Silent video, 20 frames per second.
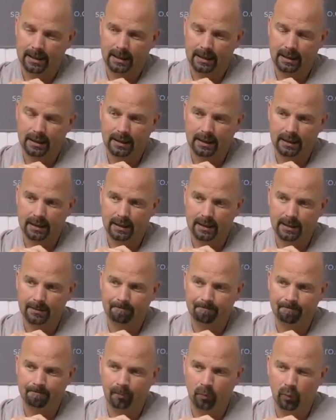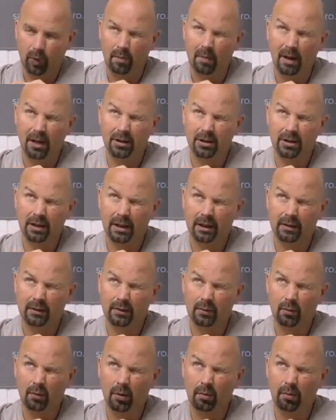we managed to get
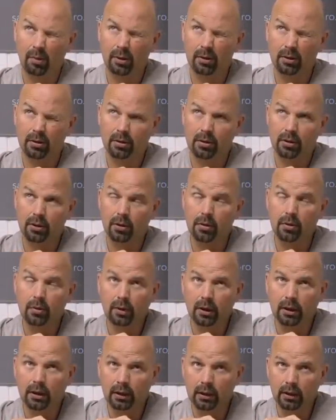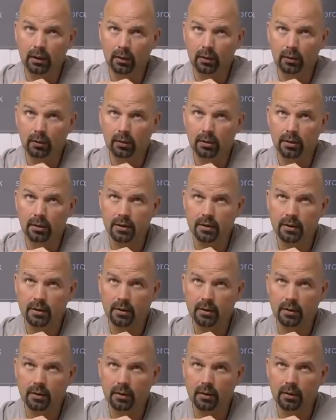1.2 kilos
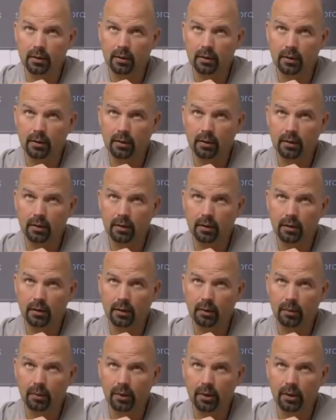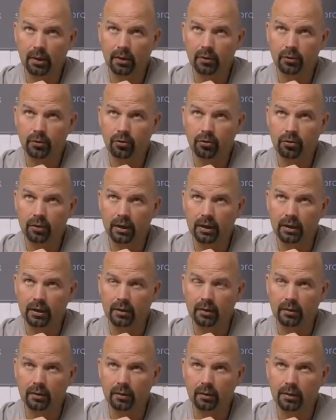per
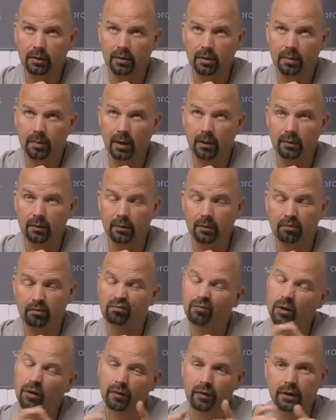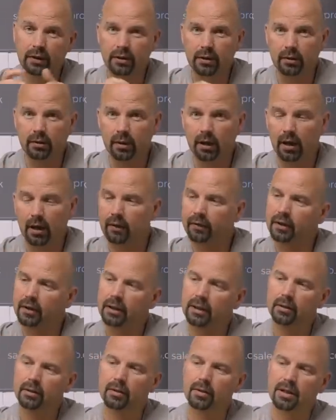tray, which was about roughly 2.5
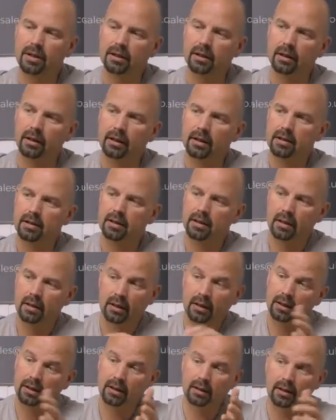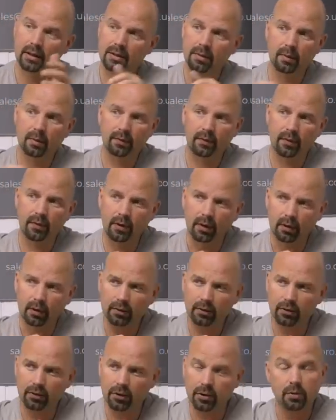kilos into this. In this, we've
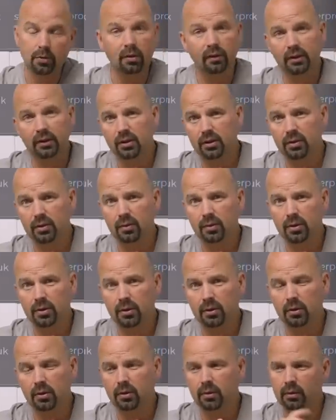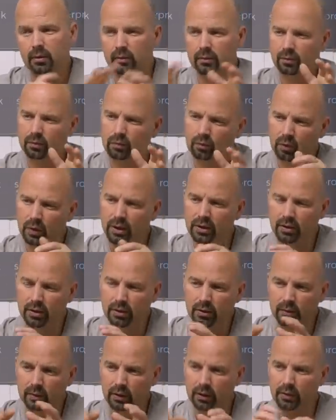got just over 2. So we
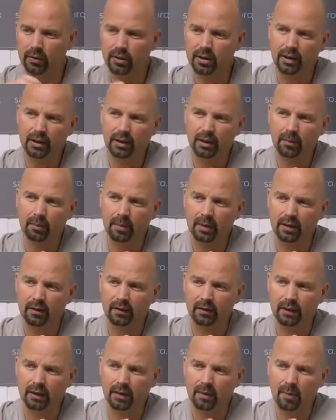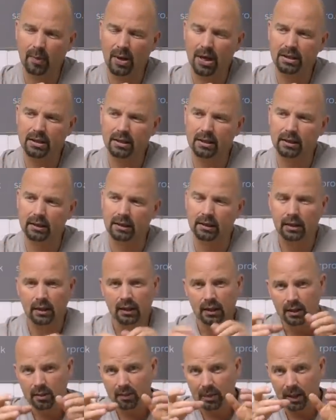do lose a little bit of the capacity
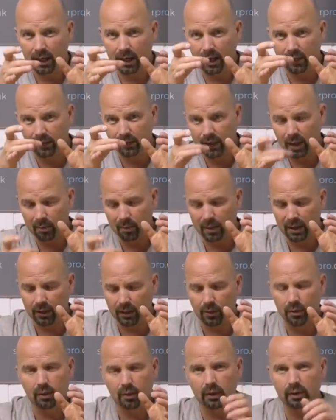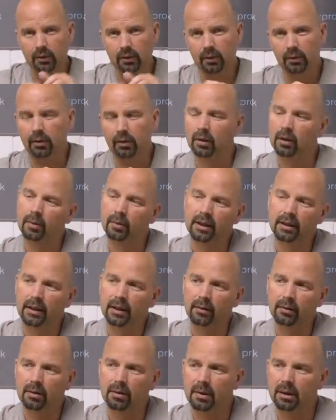by having that big hole going all the way
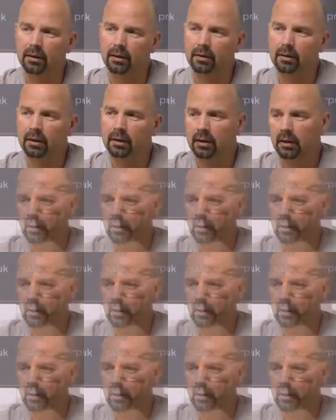down the middle.